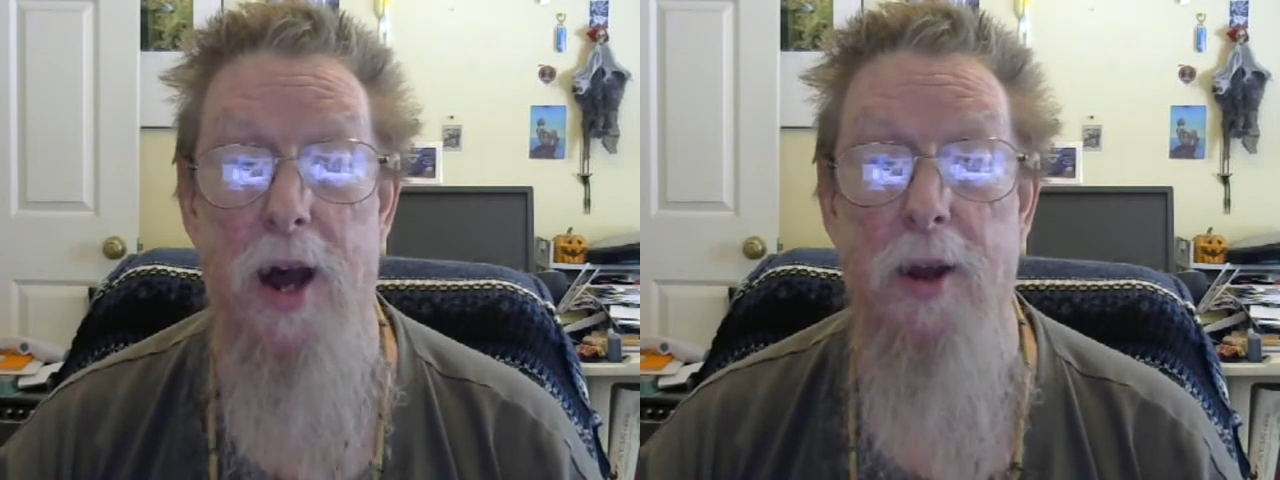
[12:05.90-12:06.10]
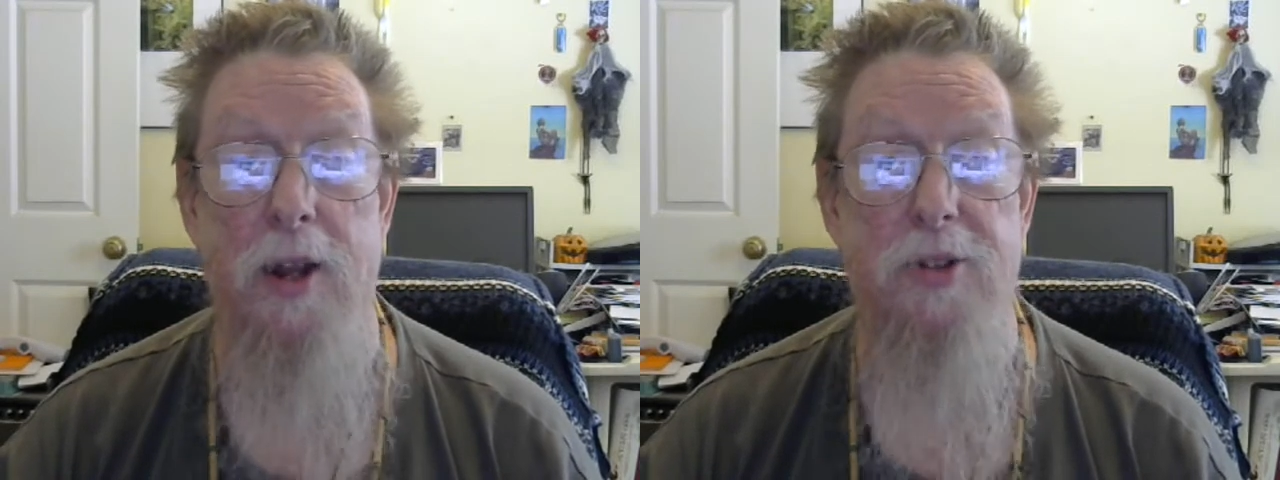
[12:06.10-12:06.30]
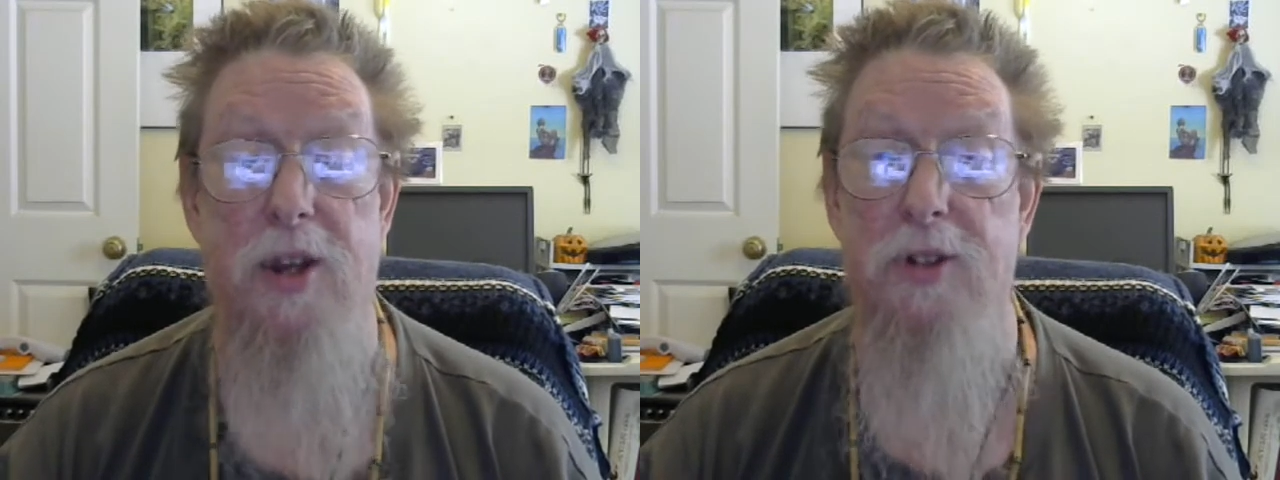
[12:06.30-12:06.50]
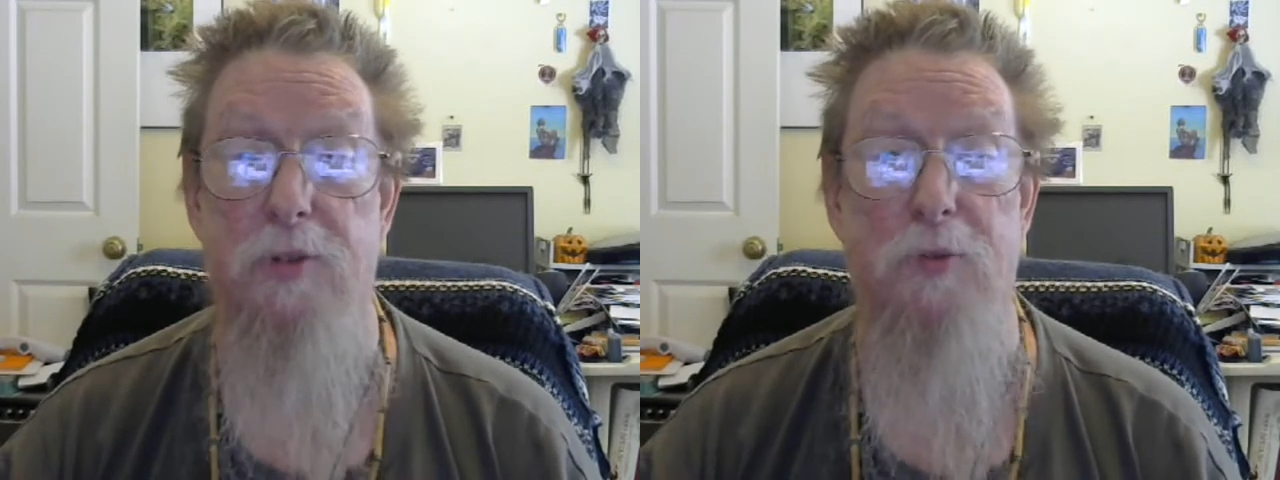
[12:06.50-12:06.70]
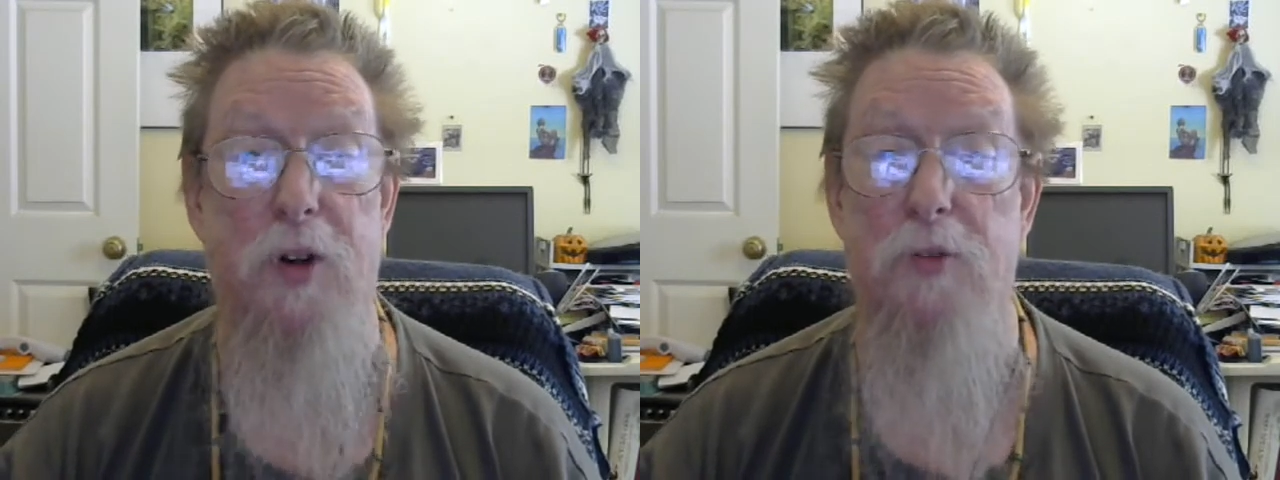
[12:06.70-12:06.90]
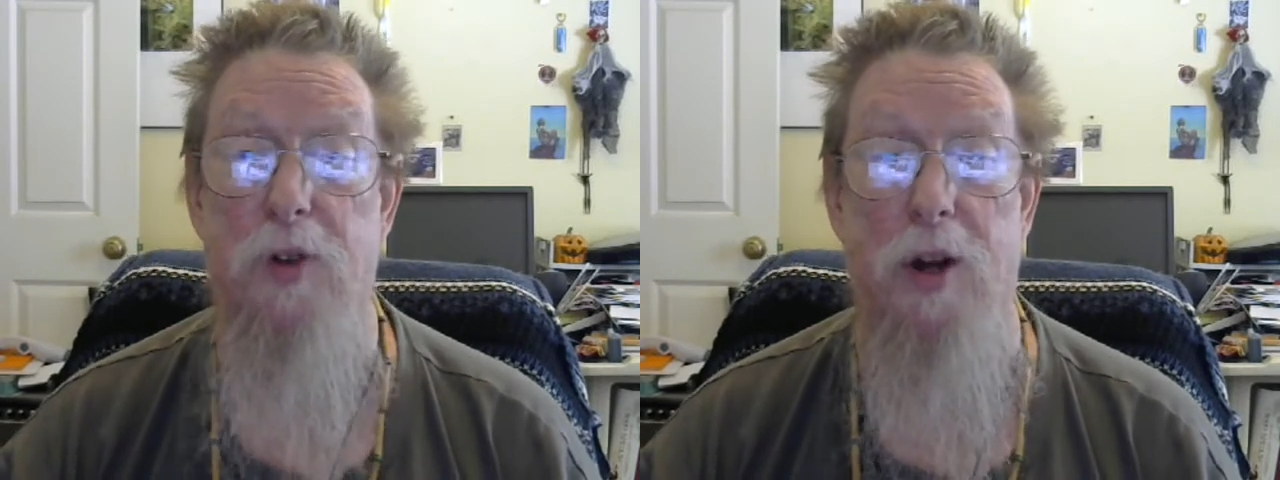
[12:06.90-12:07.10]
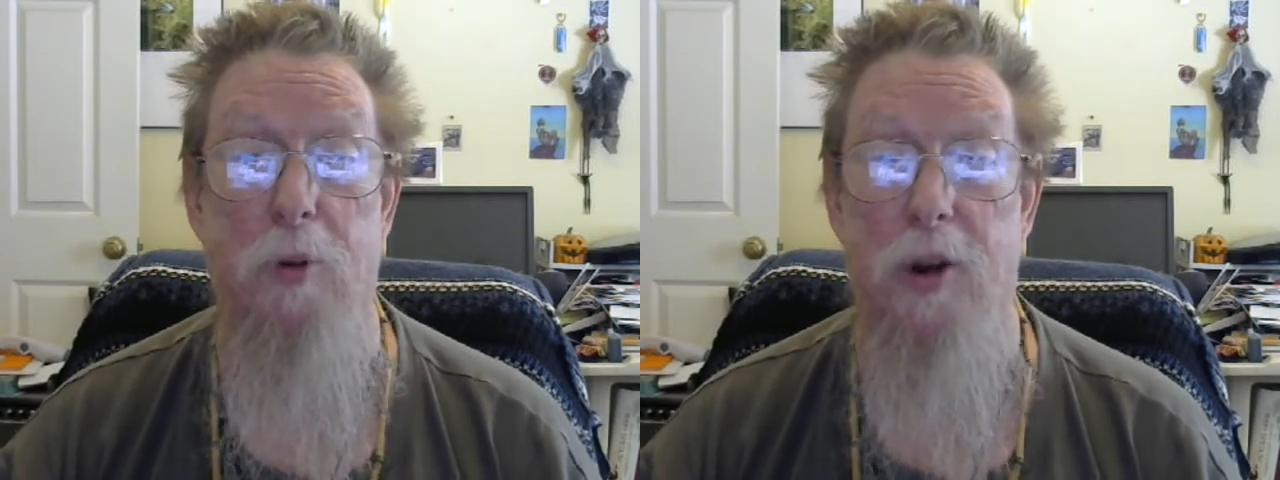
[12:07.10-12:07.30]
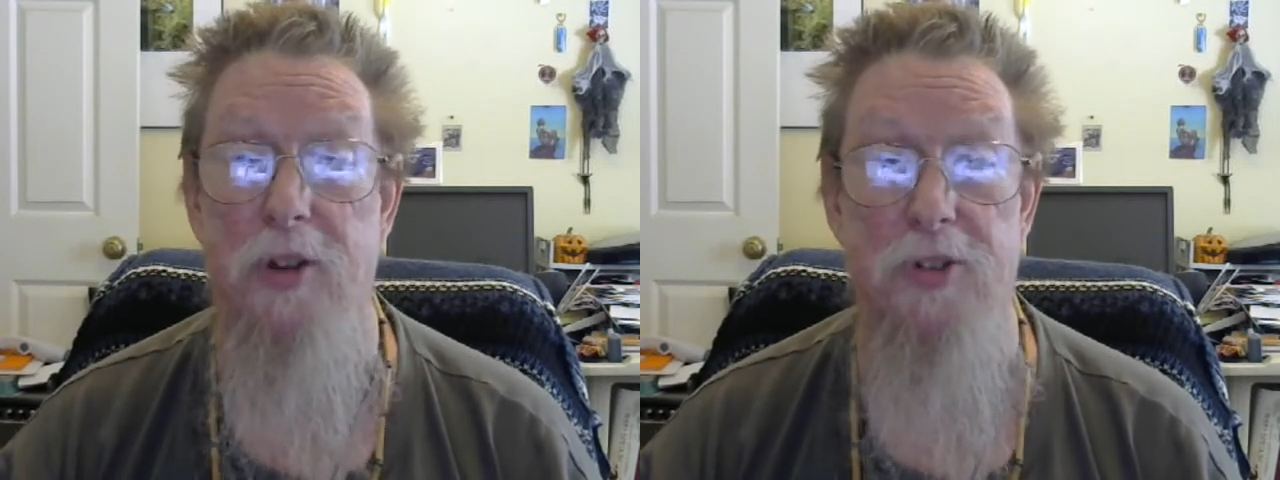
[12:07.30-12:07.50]
he's got to verify
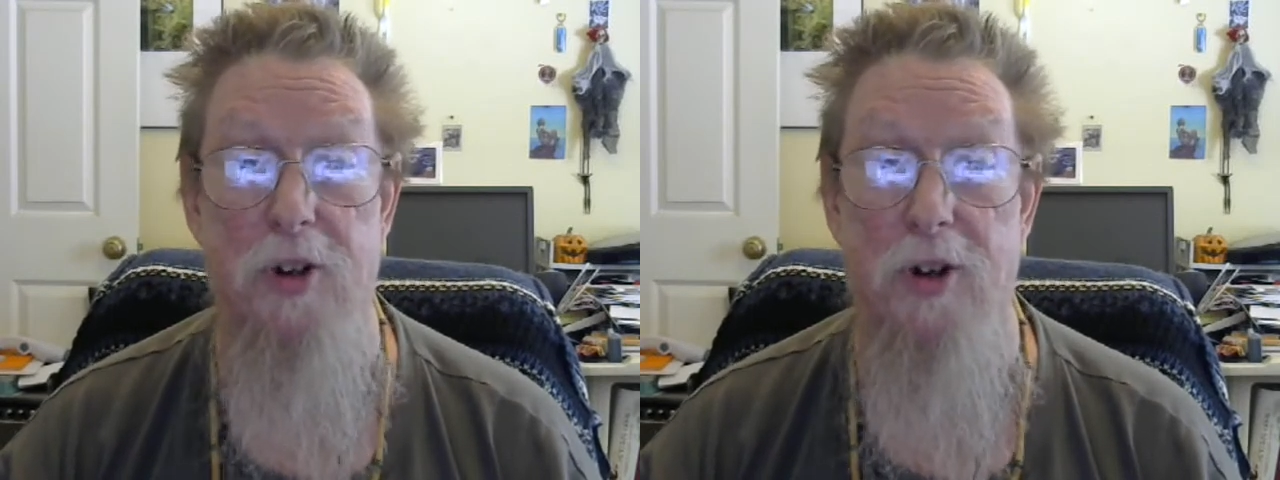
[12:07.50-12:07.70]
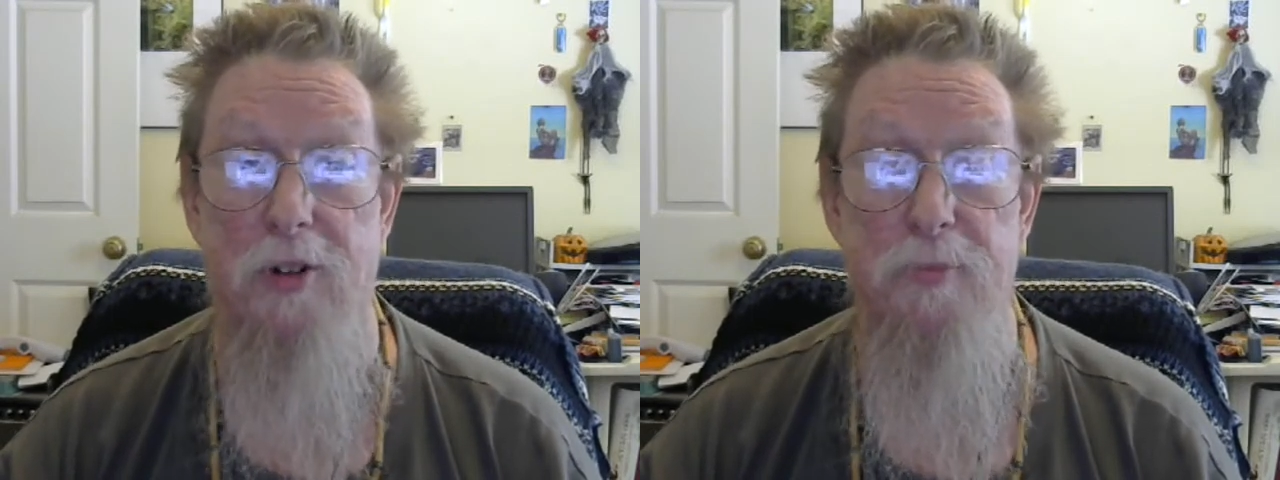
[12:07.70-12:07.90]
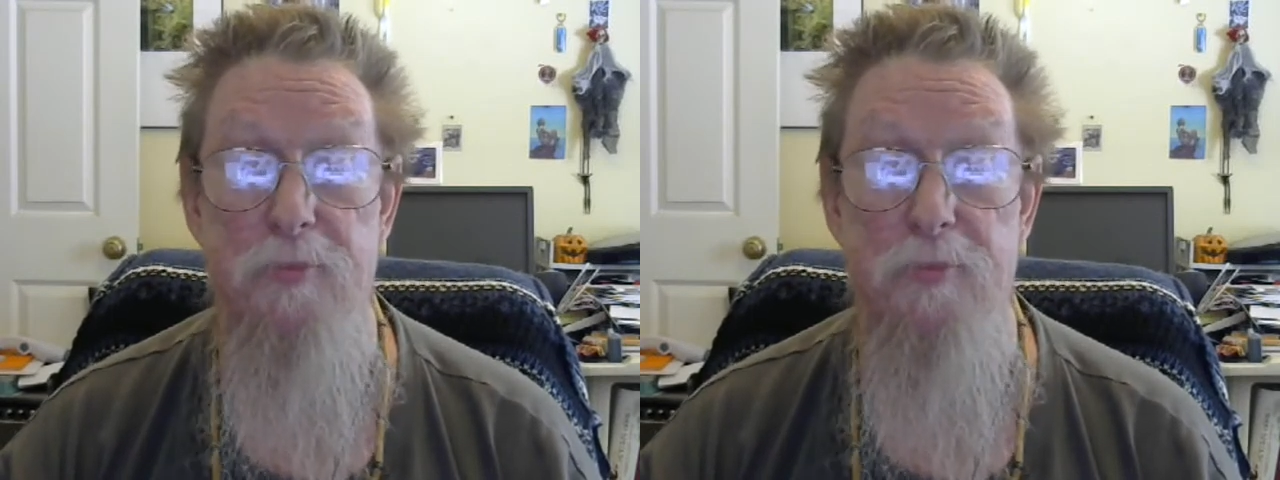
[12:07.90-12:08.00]
what I saw.